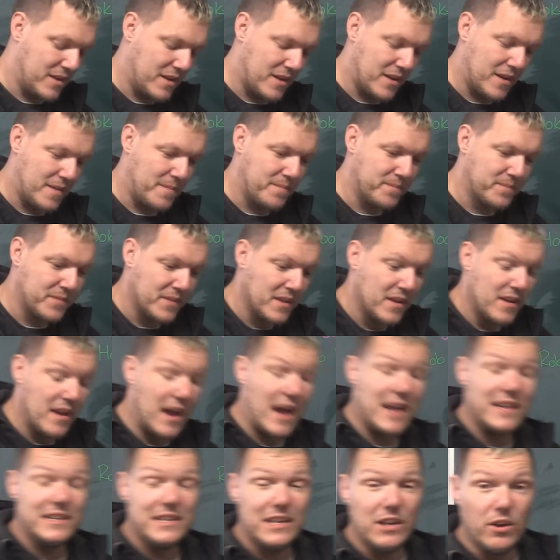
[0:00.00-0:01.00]

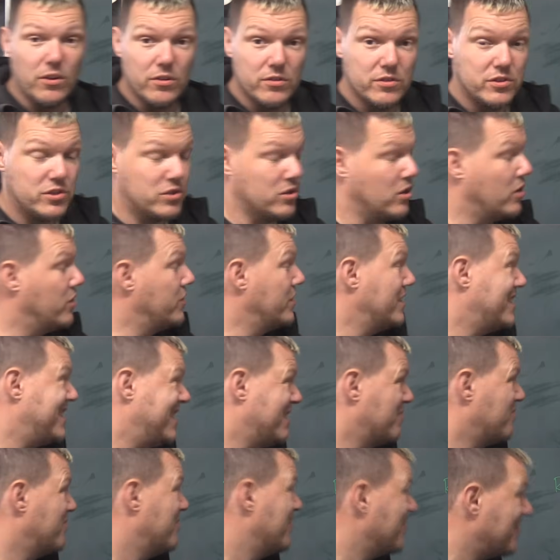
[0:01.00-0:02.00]
And he also, and this
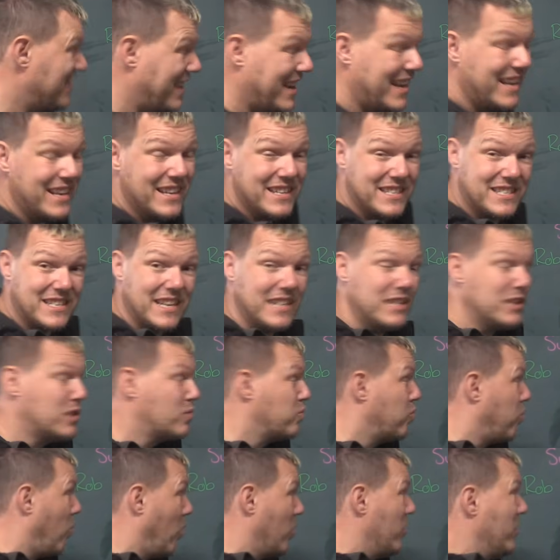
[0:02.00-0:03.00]
is in a
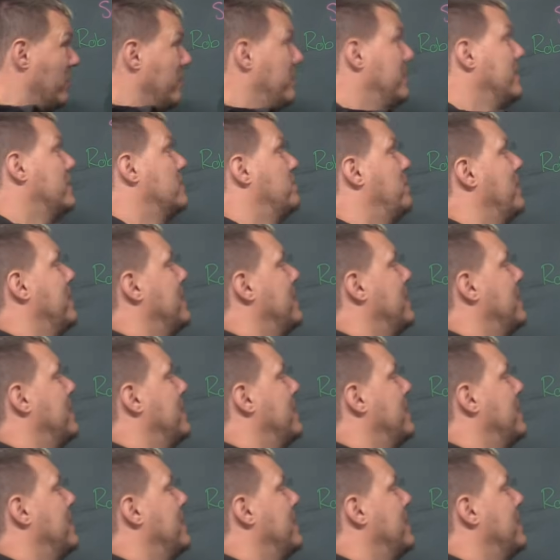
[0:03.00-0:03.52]
sense one of his